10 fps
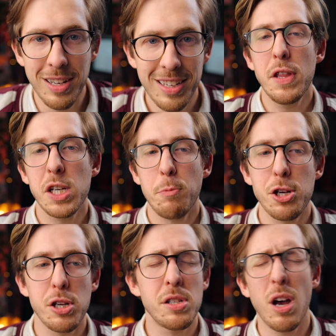I've heard the
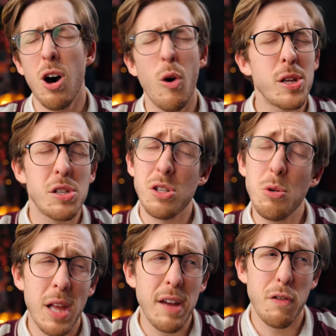expressions, oh, it's
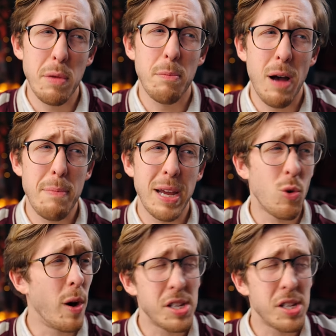too late for me to buy Bitcoin,